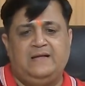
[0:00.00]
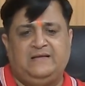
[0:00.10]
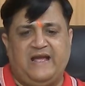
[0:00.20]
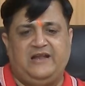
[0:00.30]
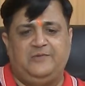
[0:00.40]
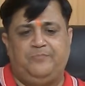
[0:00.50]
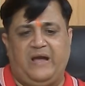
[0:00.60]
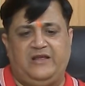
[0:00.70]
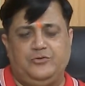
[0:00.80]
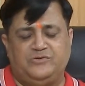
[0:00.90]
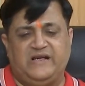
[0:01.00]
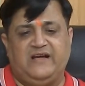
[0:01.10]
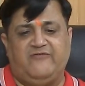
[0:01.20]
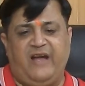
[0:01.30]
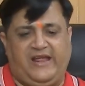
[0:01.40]
Then by using
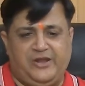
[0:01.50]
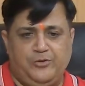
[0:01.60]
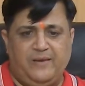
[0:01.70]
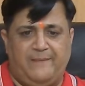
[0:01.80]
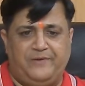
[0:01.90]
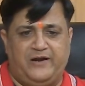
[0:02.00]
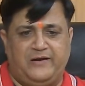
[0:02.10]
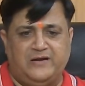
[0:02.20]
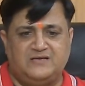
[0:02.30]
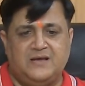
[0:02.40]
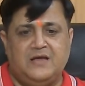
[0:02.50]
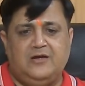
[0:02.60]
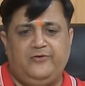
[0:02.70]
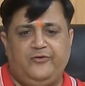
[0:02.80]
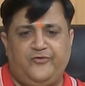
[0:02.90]
a vacuum
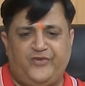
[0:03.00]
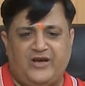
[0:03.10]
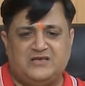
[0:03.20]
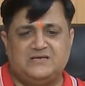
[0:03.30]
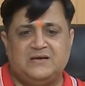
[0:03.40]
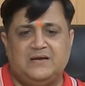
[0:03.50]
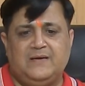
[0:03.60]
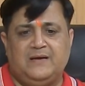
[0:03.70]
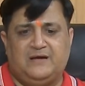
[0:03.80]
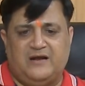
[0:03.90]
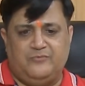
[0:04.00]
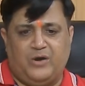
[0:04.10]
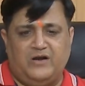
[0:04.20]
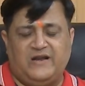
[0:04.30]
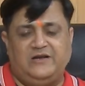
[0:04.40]
apparatus, you first
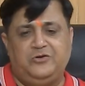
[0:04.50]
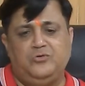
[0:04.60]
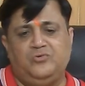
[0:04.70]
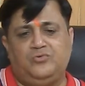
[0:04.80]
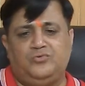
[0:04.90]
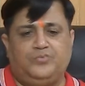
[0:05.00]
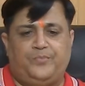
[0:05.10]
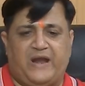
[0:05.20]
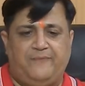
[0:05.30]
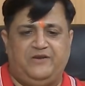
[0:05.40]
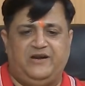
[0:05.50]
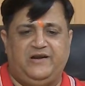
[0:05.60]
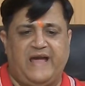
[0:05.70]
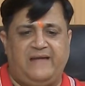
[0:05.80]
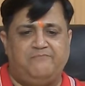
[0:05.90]
convert it to primary
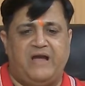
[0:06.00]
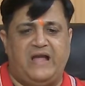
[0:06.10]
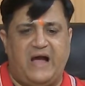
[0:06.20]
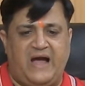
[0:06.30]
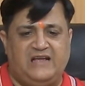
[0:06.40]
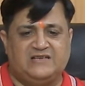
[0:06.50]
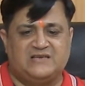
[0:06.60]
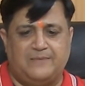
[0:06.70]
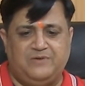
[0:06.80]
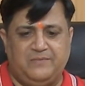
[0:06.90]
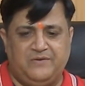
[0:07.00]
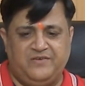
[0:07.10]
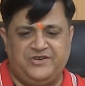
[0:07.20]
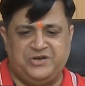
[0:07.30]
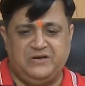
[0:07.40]
drying by ice
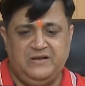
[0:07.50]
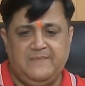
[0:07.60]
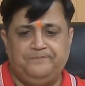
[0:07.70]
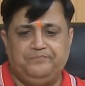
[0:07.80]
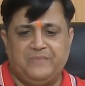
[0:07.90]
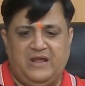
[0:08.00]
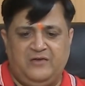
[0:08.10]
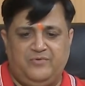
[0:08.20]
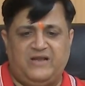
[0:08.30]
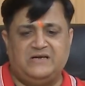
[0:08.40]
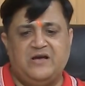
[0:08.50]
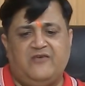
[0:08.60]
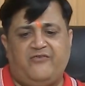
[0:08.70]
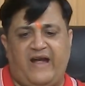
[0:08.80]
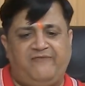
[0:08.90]
sublimation, in which
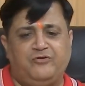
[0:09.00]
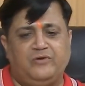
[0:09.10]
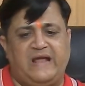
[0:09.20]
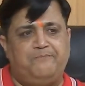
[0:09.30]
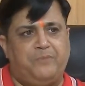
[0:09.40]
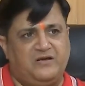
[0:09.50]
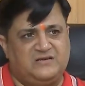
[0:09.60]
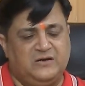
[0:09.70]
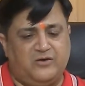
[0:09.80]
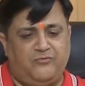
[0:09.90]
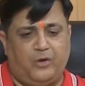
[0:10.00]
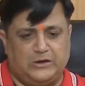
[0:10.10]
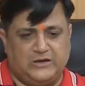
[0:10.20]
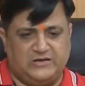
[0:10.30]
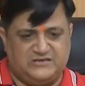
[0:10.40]
5 to 10% of
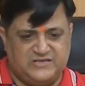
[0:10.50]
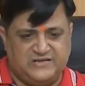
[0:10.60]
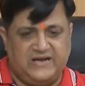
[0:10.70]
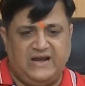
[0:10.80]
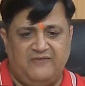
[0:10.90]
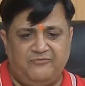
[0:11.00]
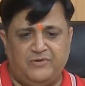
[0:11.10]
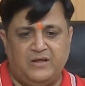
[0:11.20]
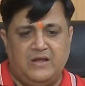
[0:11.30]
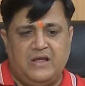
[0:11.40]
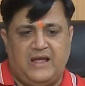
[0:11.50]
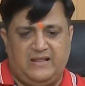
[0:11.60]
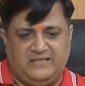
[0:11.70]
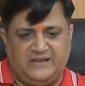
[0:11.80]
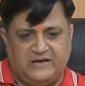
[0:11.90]
water is still left,
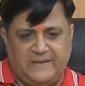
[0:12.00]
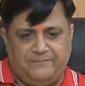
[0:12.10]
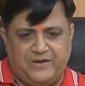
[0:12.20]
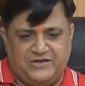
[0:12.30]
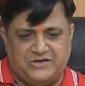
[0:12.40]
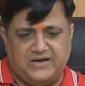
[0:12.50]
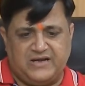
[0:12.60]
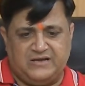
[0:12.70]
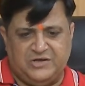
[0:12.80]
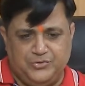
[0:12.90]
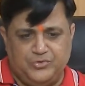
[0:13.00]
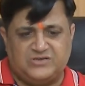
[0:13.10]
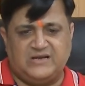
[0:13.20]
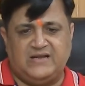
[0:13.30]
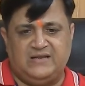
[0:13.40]
and the temperature is
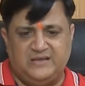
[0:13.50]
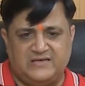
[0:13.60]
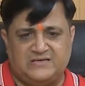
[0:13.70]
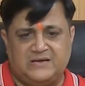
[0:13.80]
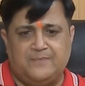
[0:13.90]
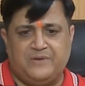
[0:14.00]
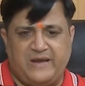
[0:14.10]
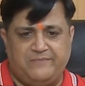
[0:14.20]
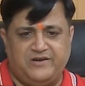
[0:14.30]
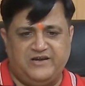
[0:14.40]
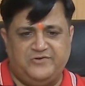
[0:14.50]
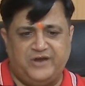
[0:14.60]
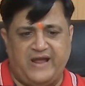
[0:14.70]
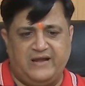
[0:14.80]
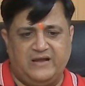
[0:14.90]
used in this primary
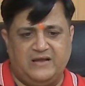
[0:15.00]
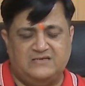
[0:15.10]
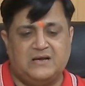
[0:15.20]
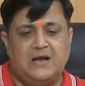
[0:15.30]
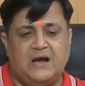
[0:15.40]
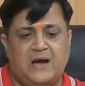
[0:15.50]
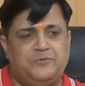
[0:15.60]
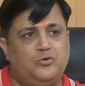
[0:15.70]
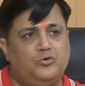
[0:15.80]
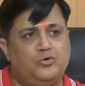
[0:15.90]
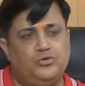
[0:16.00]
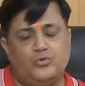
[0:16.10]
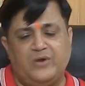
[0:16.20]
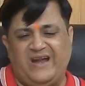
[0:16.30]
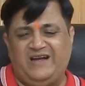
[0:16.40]
drying is up to 2
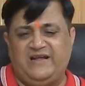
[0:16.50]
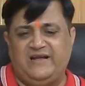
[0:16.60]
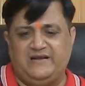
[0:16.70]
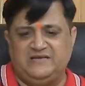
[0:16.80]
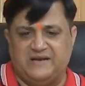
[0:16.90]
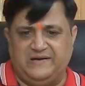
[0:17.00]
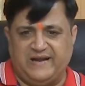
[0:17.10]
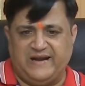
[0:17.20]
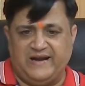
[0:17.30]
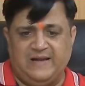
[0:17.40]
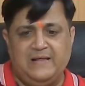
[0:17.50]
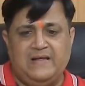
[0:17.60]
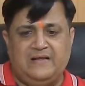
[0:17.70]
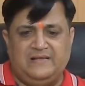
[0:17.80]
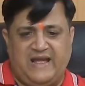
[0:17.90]
to 8 degrees centigrade.
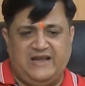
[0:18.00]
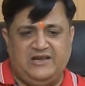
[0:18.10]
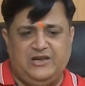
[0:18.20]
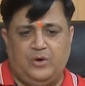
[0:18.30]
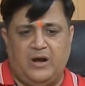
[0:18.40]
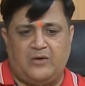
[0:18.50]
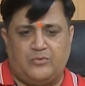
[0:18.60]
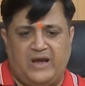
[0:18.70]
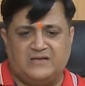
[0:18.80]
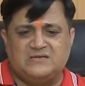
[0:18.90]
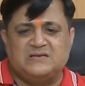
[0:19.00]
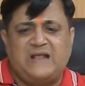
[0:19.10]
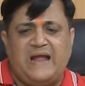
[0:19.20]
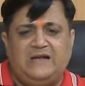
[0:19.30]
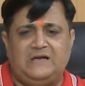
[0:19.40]
Then you acquire
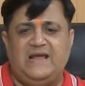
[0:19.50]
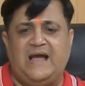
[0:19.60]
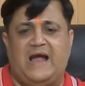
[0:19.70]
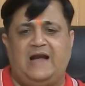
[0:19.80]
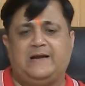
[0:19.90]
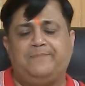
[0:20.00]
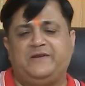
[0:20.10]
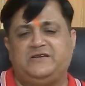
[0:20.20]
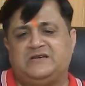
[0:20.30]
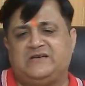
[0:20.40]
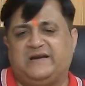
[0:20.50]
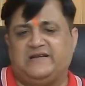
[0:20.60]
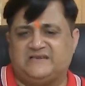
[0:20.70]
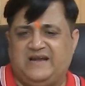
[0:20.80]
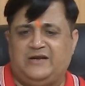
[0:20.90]
slightly higher temperature, that
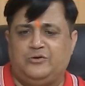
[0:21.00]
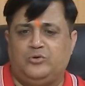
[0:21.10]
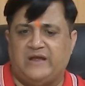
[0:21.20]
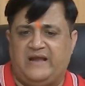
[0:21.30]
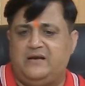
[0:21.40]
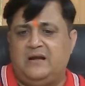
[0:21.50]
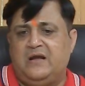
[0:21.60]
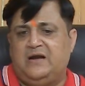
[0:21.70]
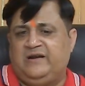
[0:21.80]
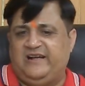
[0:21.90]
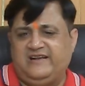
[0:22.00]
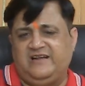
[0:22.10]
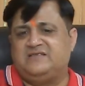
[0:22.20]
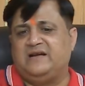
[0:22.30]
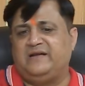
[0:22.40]
is 8 to 10
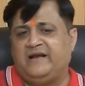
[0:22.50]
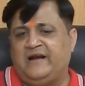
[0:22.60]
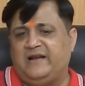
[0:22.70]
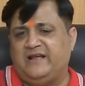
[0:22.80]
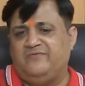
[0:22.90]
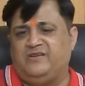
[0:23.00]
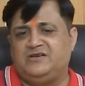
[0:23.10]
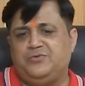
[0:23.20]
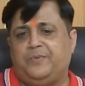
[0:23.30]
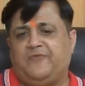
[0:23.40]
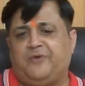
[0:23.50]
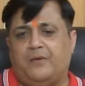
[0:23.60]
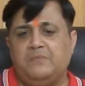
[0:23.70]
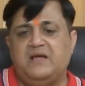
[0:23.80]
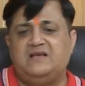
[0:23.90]
degrees centigrade, in which you
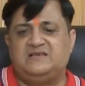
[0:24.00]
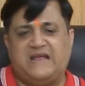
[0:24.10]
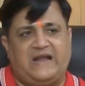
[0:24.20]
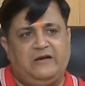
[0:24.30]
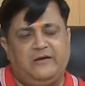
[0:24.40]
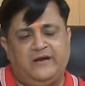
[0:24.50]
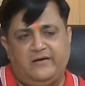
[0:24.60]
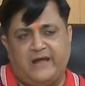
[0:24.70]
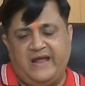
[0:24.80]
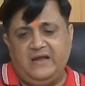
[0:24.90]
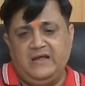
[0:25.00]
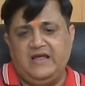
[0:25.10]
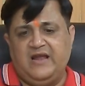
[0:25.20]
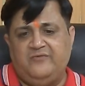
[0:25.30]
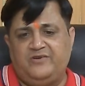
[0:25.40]
perform secondary drying,
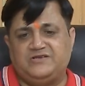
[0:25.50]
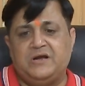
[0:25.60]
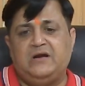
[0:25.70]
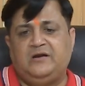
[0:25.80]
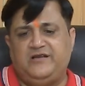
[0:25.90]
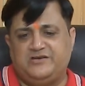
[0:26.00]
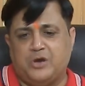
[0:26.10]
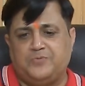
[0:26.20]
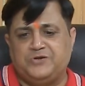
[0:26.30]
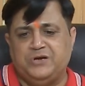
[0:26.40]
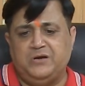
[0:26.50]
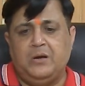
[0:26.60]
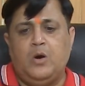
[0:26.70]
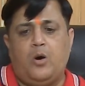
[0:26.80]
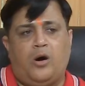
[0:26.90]
in which
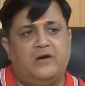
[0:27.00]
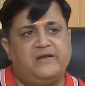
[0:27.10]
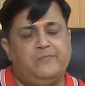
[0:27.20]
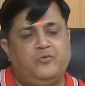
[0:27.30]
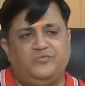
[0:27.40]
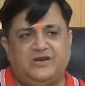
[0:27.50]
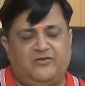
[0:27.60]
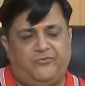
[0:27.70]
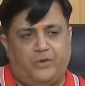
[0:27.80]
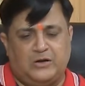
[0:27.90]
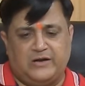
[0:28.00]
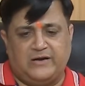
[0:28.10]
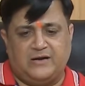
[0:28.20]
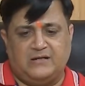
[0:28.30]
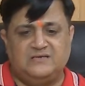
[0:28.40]
desorption or removal of water
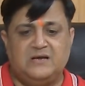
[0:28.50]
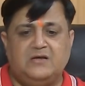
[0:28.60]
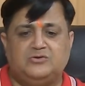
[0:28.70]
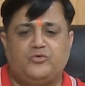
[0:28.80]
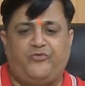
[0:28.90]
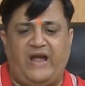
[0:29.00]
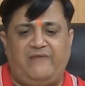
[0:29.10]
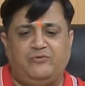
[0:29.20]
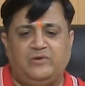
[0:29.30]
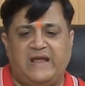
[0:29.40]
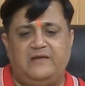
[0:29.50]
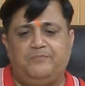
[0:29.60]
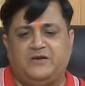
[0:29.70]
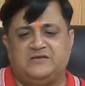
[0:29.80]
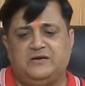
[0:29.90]
occurs. So 5 to
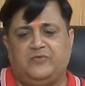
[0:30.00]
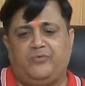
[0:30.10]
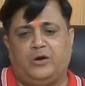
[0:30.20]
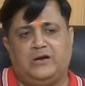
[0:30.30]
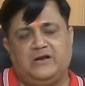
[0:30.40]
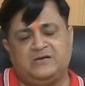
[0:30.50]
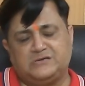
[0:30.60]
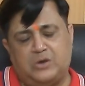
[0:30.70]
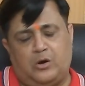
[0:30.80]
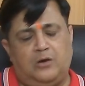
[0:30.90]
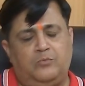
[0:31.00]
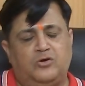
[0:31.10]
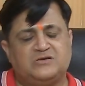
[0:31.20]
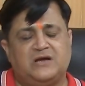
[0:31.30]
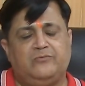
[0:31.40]
10% of water is
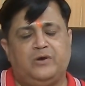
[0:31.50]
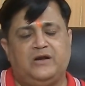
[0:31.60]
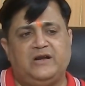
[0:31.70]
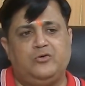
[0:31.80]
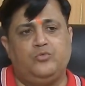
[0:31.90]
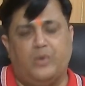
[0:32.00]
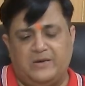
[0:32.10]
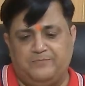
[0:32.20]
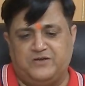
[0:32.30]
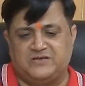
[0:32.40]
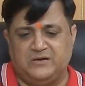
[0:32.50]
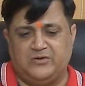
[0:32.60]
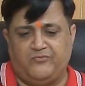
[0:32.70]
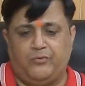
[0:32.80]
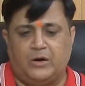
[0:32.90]
almost converted to 1%
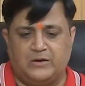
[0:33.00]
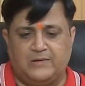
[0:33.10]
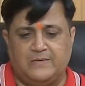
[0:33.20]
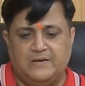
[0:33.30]
of water.